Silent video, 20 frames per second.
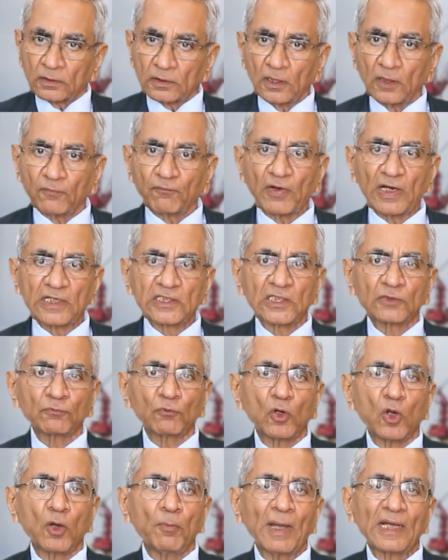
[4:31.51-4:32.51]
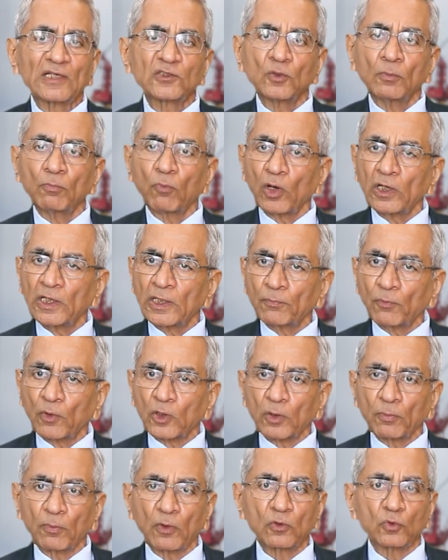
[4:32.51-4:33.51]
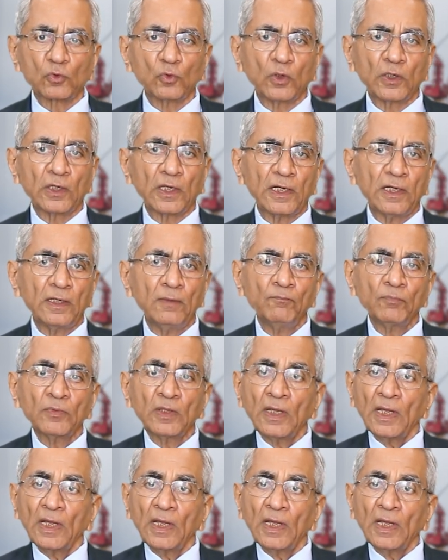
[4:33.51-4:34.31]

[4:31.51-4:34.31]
Third fraction will have maximum boiling point of about 200.